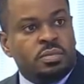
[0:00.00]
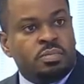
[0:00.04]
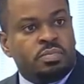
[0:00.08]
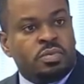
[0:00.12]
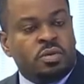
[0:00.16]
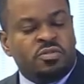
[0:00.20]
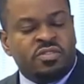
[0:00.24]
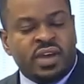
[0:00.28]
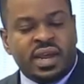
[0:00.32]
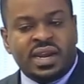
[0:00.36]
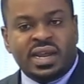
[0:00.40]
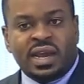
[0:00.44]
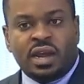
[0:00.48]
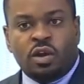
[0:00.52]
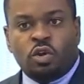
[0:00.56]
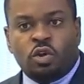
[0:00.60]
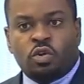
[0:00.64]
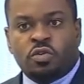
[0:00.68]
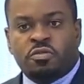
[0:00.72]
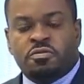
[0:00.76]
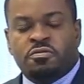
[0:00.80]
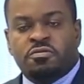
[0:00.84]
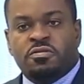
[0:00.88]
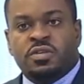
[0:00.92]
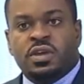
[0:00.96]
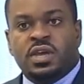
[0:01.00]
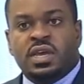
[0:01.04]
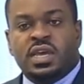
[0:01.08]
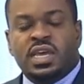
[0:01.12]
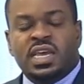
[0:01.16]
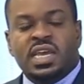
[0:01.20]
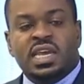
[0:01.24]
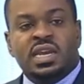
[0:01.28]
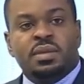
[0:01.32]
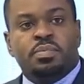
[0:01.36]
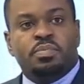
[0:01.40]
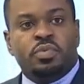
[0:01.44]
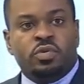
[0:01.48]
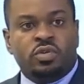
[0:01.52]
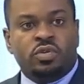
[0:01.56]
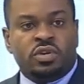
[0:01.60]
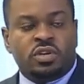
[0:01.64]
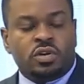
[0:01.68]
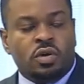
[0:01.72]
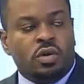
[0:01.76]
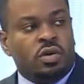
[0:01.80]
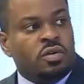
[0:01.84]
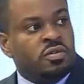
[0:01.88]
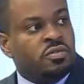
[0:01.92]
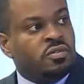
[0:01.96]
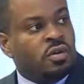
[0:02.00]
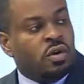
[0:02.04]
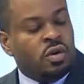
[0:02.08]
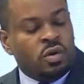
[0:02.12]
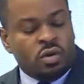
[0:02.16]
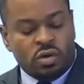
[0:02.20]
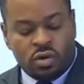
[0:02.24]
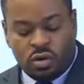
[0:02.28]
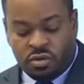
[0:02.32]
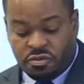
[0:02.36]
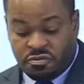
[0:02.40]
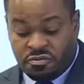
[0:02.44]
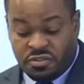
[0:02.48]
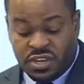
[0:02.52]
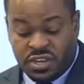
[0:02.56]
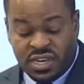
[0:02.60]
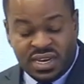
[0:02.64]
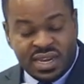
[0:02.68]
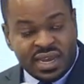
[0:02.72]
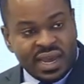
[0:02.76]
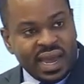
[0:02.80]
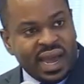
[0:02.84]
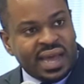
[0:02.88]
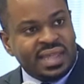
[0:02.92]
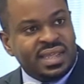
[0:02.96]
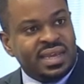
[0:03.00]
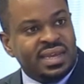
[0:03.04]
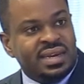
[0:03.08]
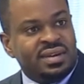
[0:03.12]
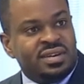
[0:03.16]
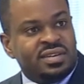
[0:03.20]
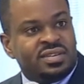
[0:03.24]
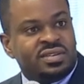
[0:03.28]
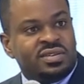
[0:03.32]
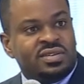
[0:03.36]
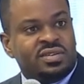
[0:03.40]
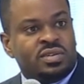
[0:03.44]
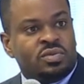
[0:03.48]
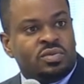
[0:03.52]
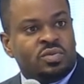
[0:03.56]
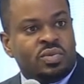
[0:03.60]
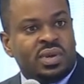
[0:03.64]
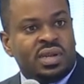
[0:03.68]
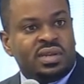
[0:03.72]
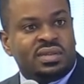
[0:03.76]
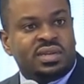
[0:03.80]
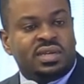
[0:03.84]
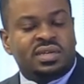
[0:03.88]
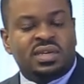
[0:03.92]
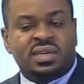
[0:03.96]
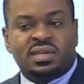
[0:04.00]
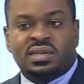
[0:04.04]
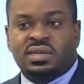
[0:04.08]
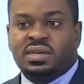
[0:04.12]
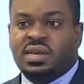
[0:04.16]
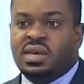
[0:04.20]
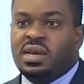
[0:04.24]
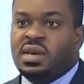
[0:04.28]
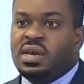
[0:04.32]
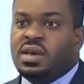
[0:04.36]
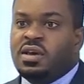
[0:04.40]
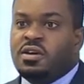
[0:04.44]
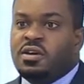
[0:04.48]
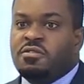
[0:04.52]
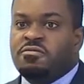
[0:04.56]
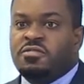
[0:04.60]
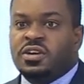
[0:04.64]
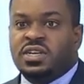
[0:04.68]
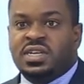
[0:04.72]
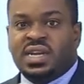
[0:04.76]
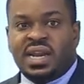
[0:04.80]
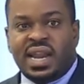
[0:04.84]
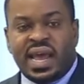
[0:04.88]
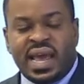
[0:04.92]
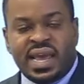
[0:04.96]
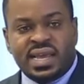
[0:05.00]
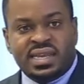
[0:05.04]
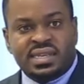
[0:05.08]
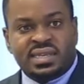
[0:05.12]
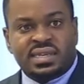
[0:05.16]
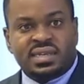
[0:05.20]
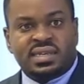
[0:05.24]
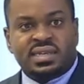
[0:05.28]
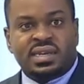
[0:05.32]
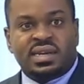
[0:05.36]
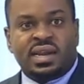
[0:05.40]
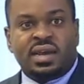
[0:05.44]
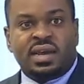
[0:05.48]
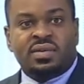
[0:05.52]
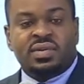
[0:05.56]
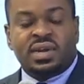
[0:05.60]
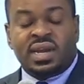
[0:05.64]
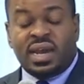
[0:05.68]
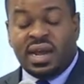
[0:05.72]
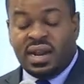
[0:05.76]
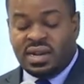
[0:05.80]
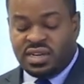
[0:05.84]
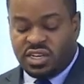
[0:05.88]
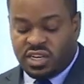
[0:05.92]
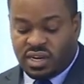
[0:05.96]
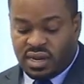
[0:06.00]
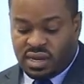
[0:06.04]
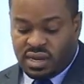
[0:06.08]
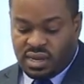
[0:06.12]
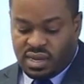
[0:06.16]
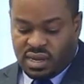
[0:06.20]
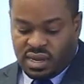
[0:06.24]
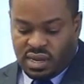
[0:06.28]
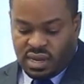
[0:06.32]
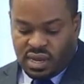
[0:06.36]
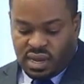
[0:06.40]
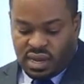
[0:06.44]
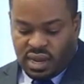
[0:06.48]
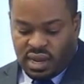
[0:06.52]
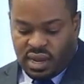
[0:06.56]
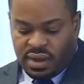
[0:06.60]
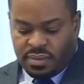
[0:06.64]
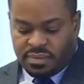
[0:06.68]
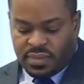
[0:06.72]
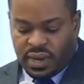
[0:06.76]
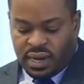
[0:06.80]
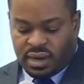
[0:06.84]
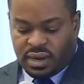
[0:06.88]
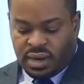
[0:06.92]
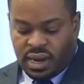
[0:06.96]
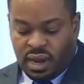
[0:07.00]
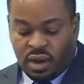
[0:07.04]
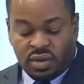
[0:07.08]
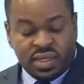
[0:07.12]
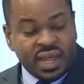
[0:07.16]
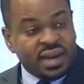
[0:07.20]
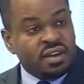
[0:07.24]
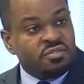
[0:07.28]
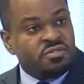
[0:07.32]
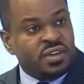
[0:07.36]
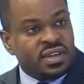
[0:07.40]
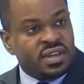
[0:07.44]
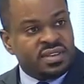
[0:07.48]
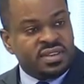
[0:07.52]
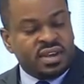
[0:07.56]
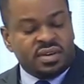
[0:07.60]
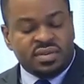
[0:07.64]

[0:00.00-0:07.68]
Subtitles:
providing a lot of input or feeding other industries as well, such as fertilizers and agriculture, and how that affects